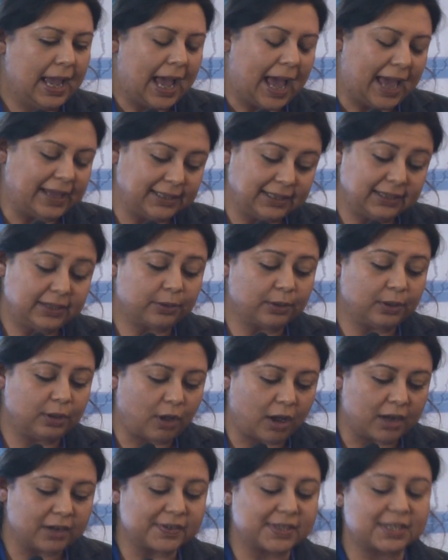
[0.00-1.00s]
I think there were a
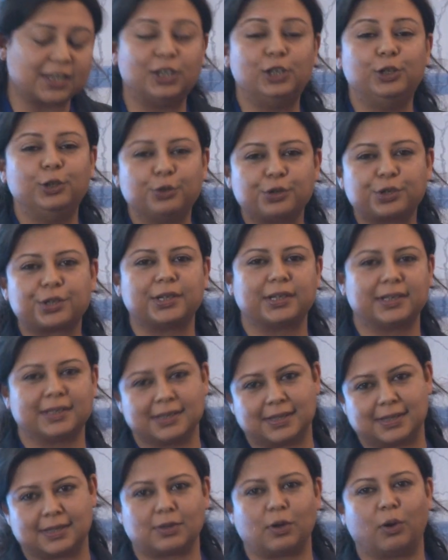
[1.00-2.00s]
lot of
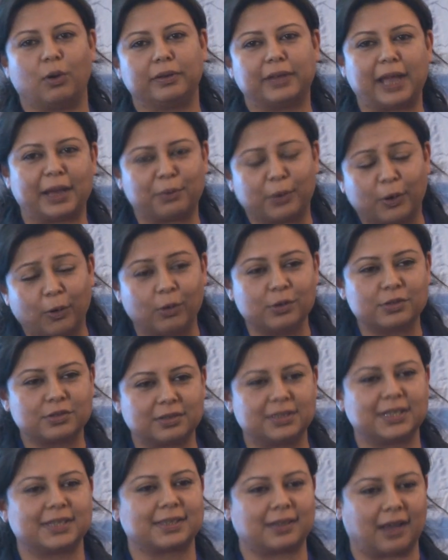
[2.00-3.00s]
solutions that were
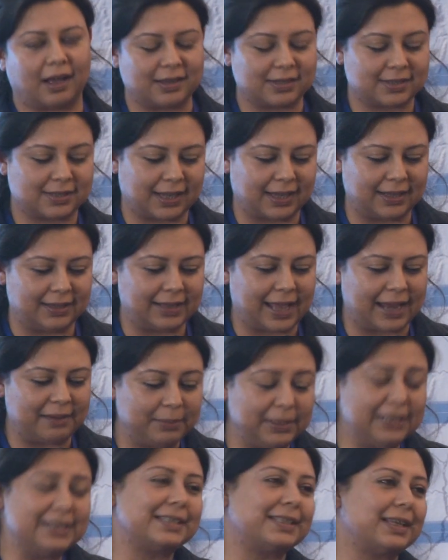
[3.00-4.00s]
also discussed, and that
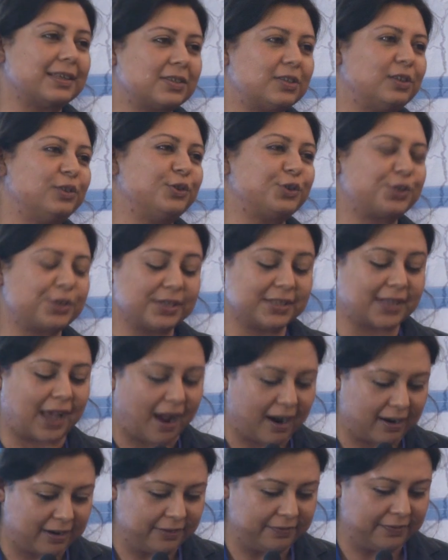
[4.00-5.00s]
means that solutions
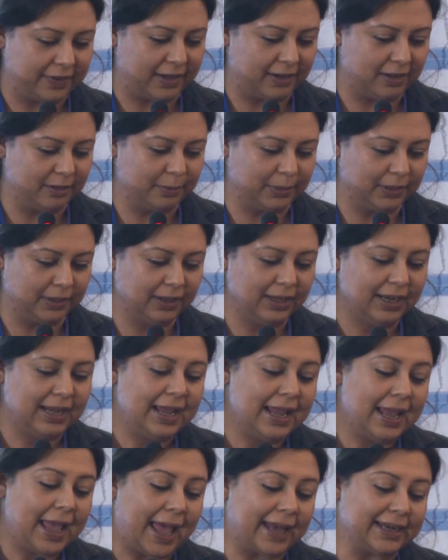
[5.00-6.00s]
are available
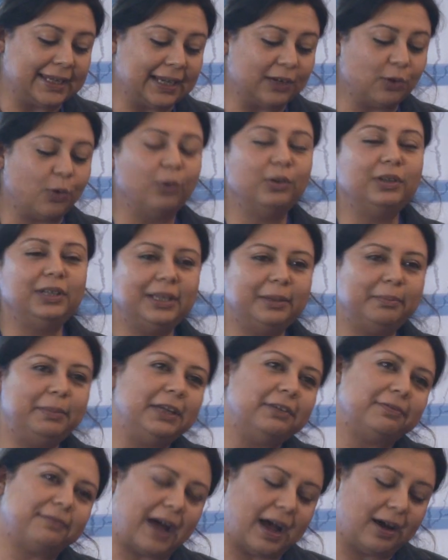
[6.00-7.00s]
and can only
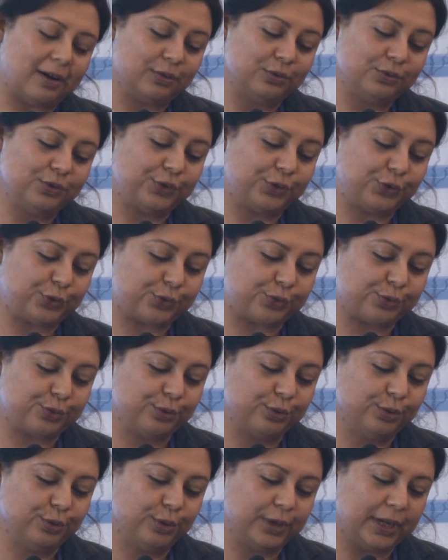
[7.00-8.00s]
be found
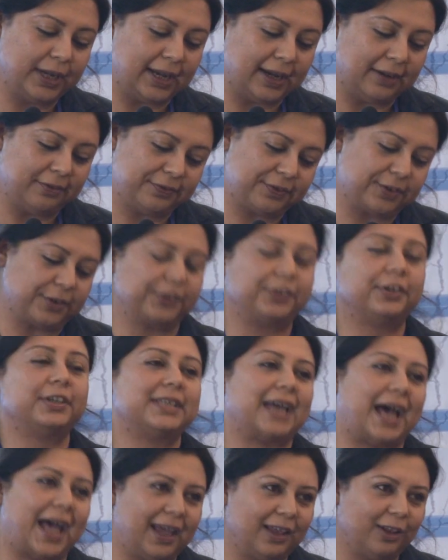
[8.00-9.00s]
through further
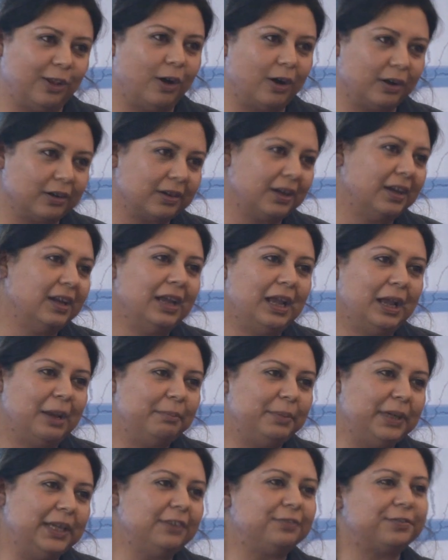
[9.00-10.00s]
dialogue,
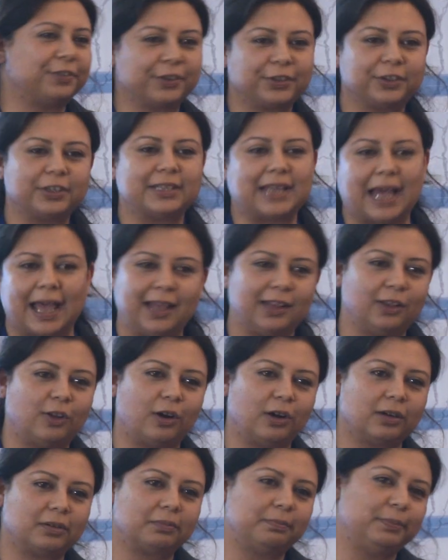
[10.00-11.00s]
be it further
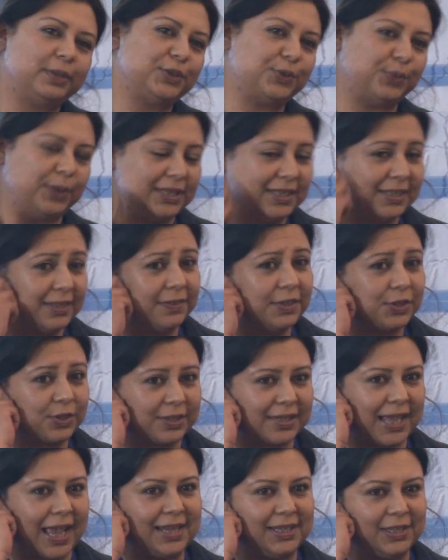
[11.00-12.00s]
dialogue between civil
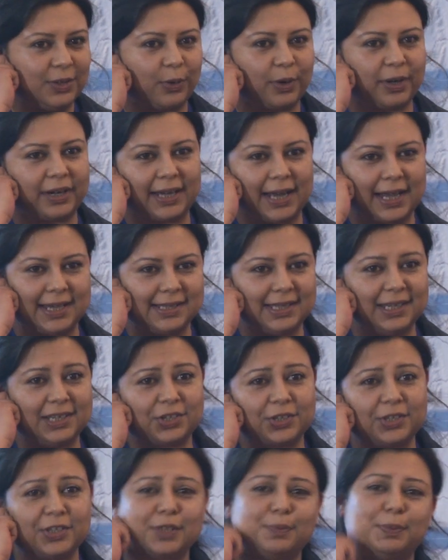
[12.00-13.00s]
society
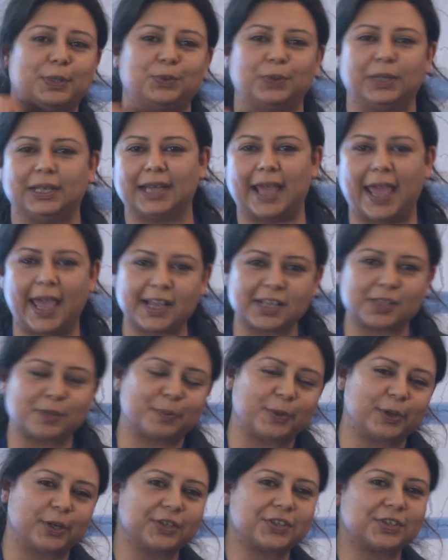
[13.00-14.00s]
organizations, between
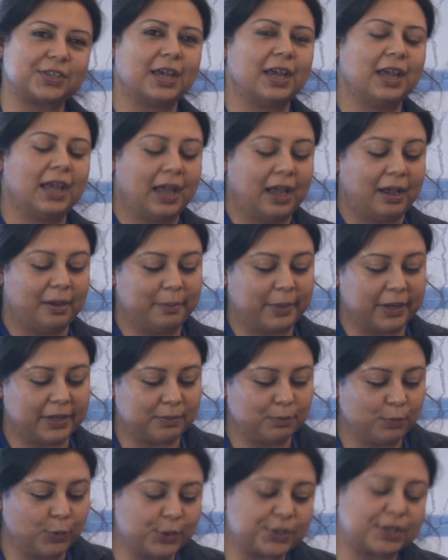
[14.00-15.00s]
experts,
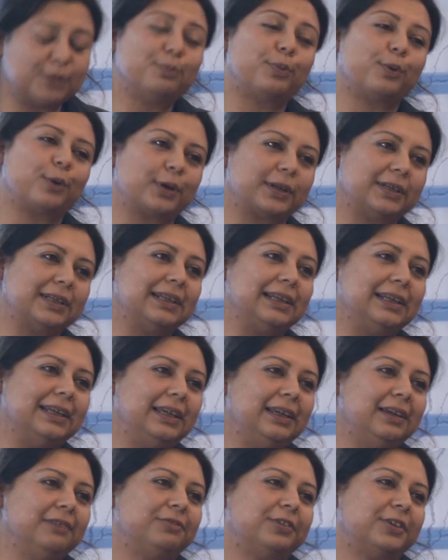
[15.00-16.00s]
but most
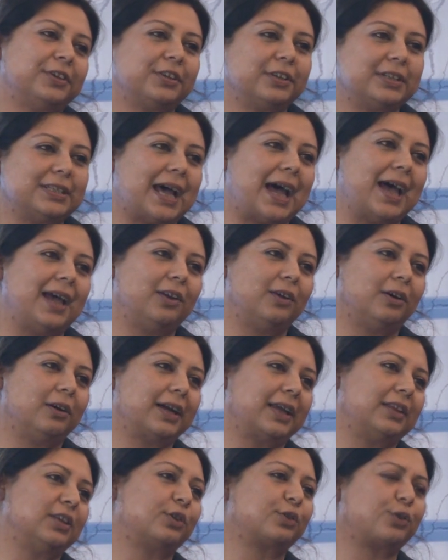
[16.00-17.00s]
importantly, further
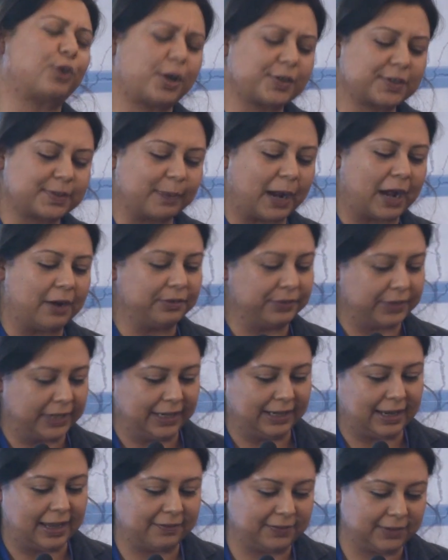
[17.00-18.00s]
dialogue at the cross-boundary
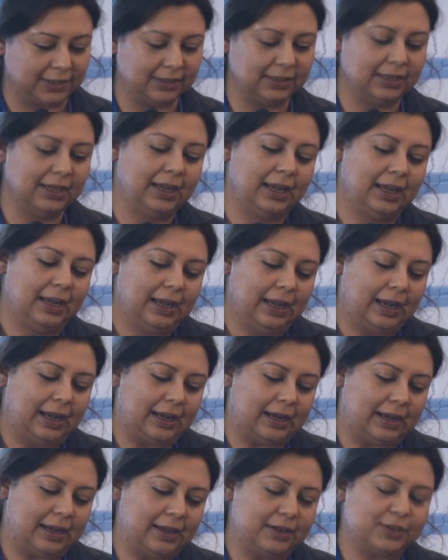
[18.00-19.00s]
level
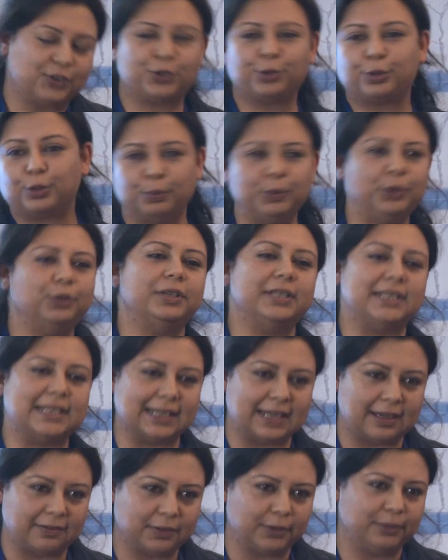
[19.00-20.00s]
uh, to community
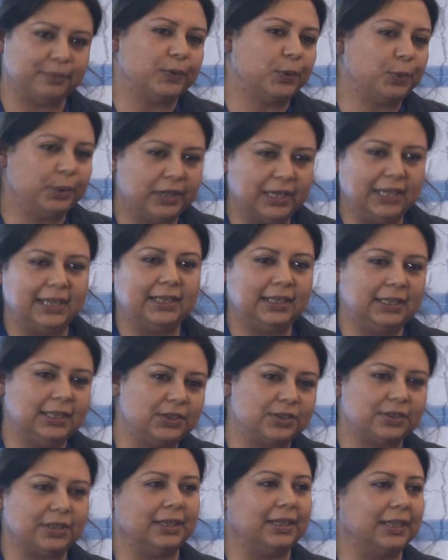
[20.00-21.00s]
level. We really
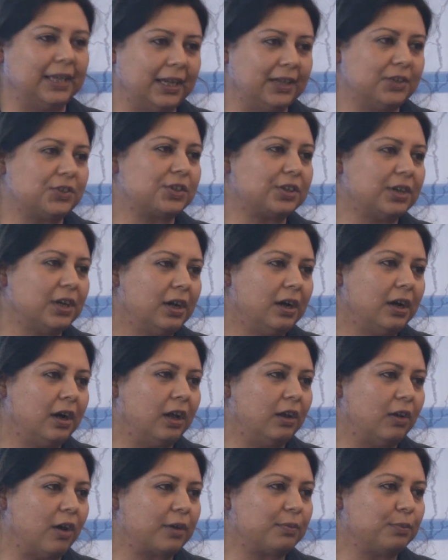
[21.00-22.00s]
need to engage
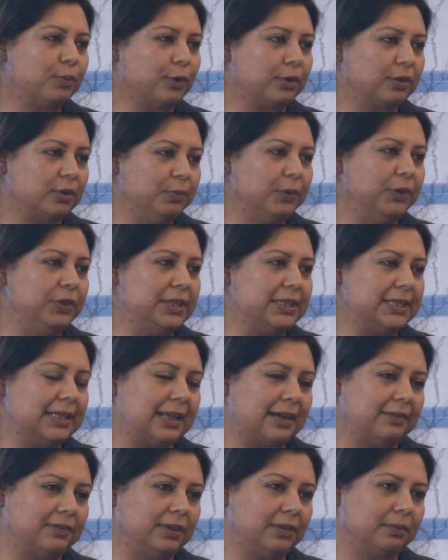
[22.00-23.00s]
a lot more community
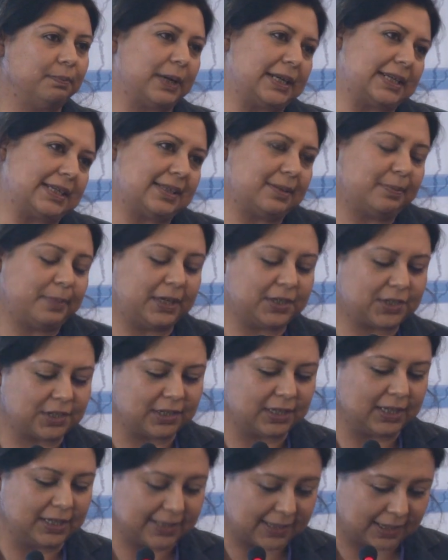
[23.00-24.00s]
level
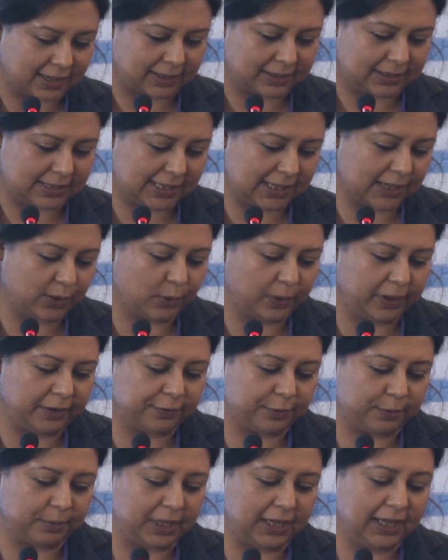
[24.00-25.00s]
participation is another takeaway
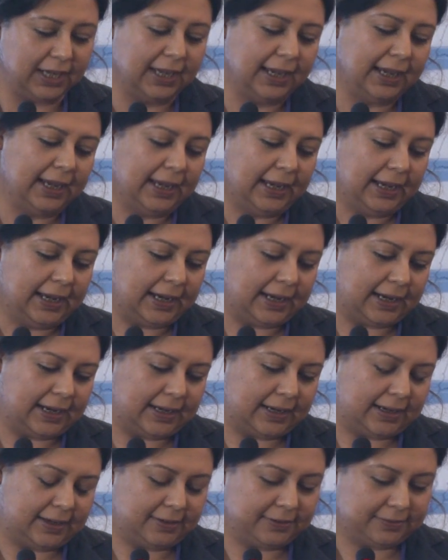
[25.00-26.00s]
for me.
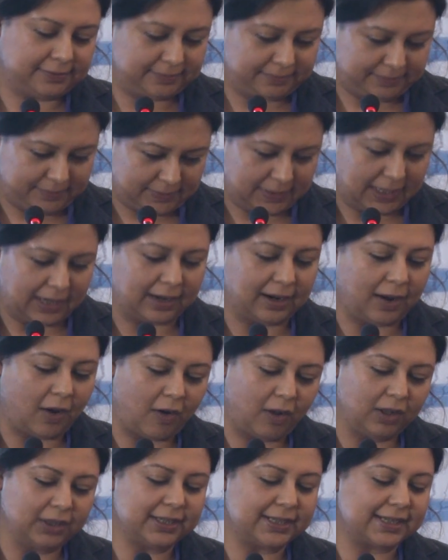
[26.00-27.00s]
Uh,
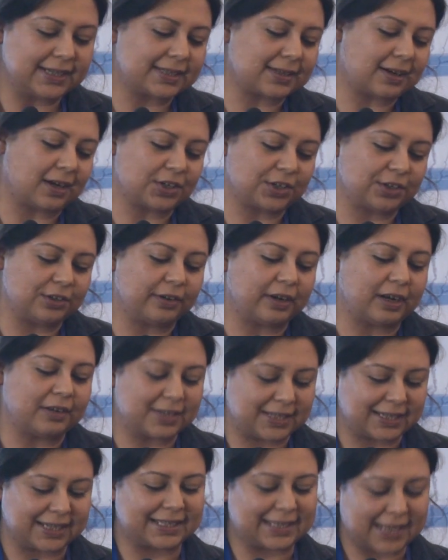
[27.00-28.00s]
all the discussion around
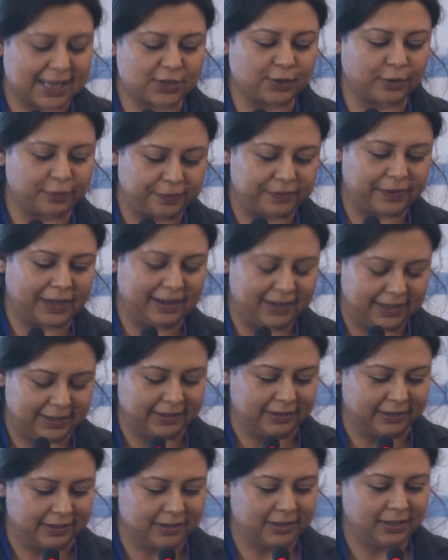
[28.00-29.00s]
success or
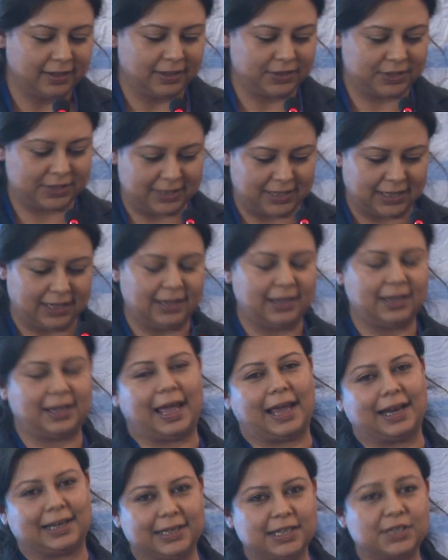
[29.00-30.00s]
failure today,
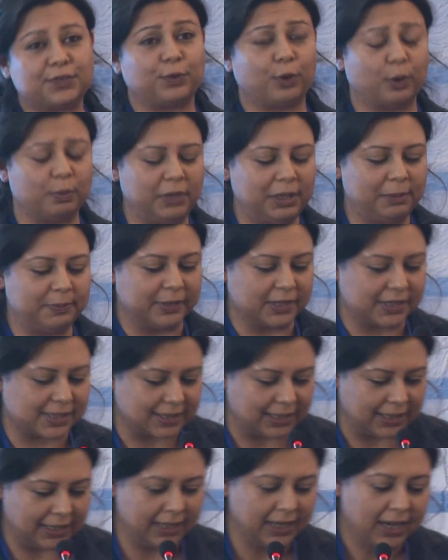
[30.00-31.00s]
at least for me
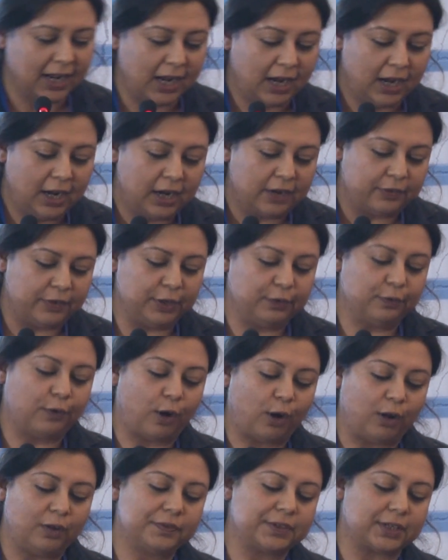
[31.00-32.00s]
personally,
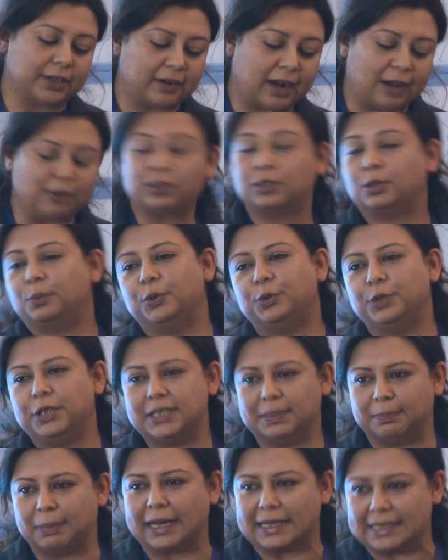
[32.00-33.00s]
revolved around
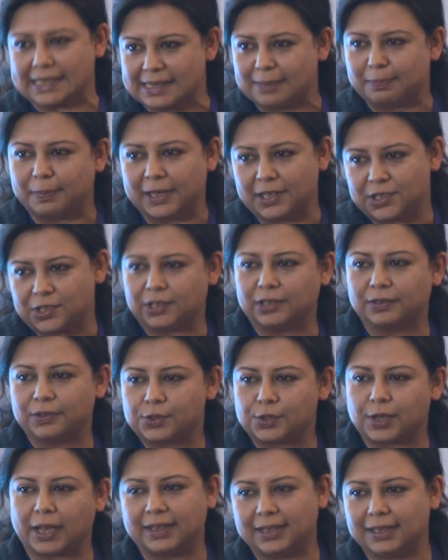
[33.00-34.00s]
community participation.
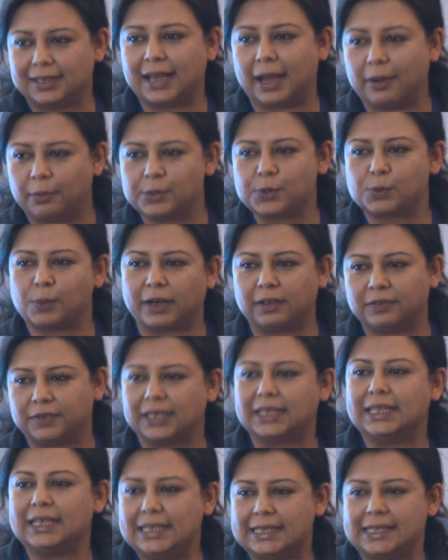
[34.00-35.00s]
So I think that was one of
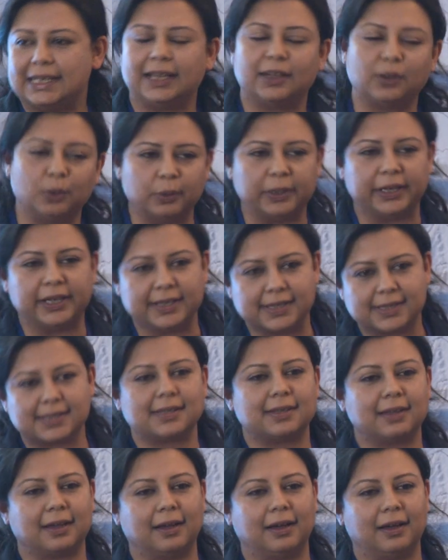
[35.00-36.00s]
the key
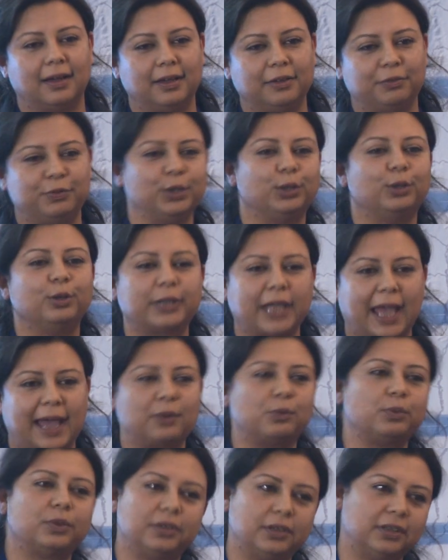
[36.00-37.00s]
takeaways. Uh, if you look
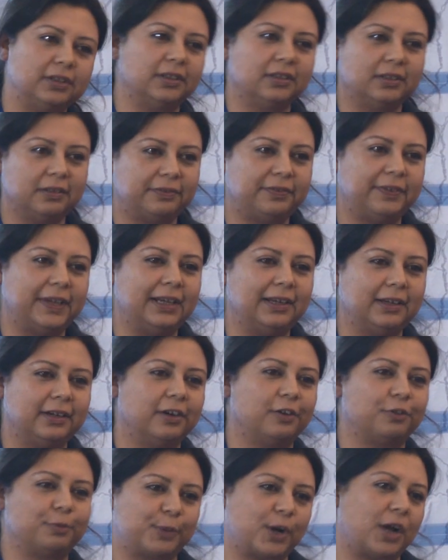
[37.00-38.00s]
at the failure
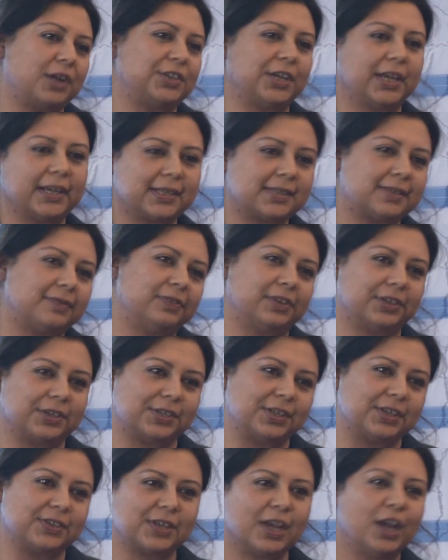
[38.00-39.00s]
of projects
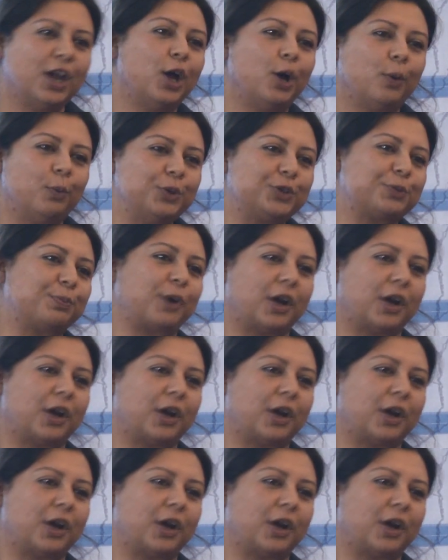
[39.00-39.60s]
versus which